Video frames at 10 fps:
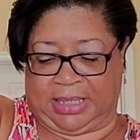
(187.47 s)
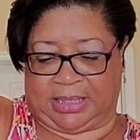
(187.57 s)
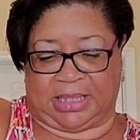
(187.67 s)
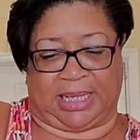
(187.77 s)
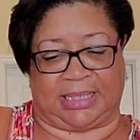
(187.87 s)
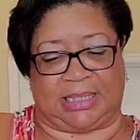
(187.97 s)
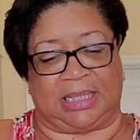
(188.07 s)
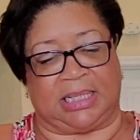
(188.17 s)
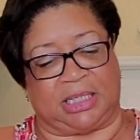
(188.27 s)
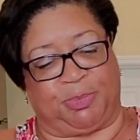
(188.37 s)

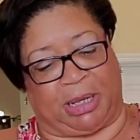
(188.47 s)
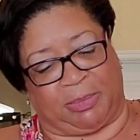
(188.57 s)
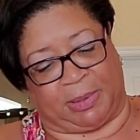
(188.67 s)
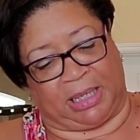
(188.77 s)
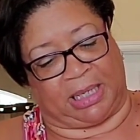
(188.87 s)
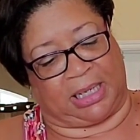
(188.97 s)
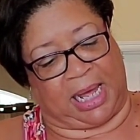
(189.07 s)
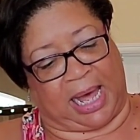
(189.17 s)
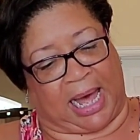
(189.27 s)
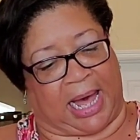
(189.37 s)
slicing this baby in
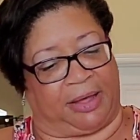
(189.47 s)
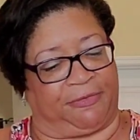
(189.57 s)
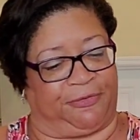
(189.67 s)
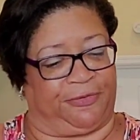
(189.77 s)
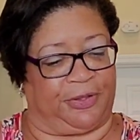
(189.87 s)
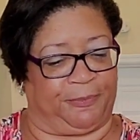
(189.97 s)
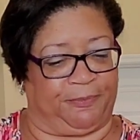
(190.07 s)
half